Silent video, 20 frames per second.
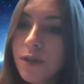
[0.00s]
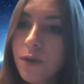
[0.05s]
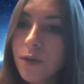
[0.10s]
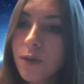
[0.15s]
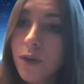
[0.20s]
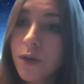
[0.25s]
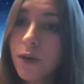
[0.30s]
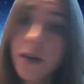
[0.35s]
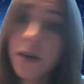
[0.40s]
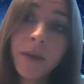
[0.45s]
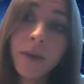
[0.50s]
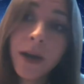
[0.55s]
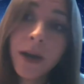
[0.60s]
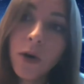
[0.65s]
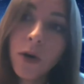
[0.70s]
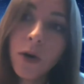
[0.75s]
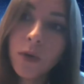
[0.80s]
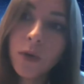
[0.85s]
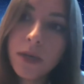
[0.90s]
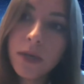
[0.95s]
Or am I
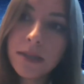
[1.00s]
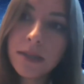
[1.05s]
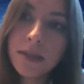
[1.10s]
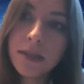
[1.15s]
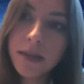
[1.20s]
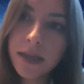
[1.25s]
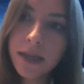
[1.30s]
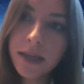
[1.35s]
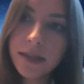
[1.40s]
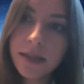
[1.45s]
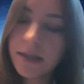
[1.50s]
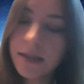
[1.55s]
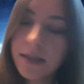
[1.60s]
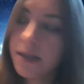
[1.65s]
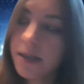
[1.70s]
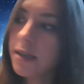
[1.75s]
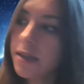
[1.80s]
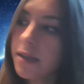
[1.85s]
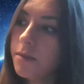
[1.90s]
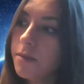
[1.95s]
always late and I
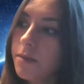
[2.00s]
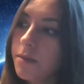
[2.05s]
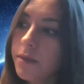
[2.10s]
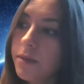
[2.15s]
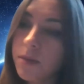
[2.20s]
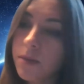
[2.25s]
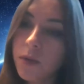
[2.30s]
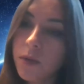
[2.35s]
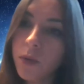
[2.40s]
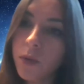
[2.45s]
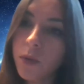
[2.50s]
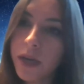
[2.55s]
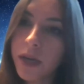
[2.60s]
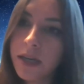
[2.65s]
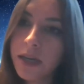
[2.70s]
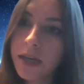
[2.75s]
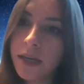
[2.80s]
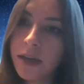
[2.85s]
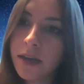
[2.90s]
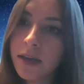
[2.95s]
keep people
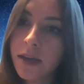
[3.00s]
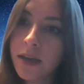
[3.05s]
waiting?